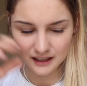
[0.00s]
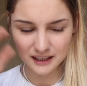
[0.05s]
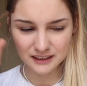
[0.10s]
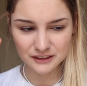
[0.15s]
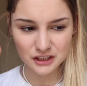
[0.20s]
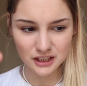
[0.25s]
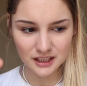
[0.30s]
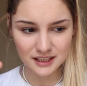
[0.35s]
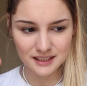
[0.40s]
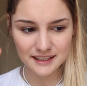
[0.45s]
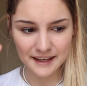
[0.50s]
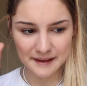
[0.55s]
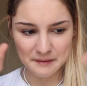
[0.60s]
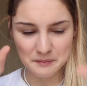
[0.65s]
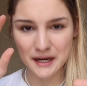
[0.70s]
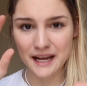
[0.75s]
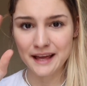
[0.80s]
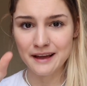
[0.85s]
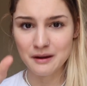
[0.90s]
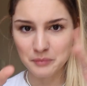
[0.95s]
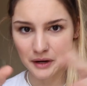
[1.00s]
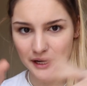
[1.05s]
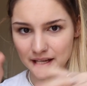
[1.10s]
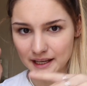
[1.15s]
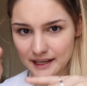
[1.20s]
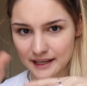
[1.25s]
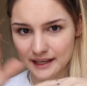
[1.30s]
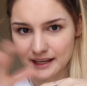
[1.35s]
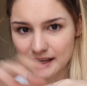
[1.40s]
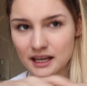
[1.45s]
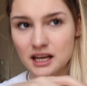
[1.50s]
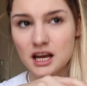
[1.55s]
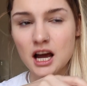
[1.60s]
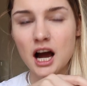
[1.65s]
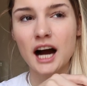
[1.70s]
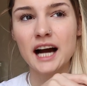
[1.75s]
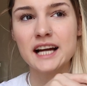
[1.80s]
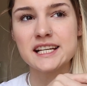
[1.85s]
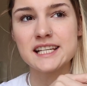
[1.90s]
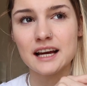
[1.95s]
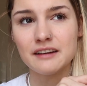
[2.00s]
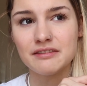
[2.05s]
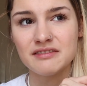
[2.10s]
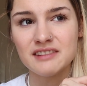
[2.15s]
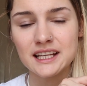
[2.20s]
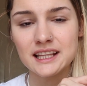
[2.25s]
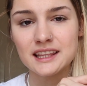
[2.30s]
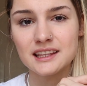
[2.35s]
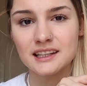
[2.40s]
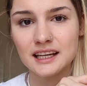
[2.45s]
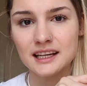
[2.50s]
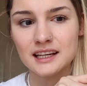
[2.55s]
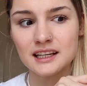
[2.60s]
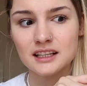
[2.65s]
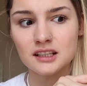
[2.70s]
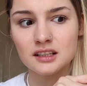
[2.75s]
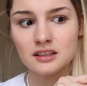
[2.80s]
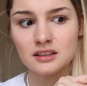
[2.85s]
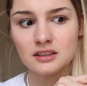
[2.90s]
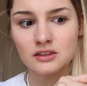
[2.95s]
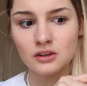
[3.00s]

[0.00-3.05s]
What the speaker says: I'd just say play it by ear. I definitely think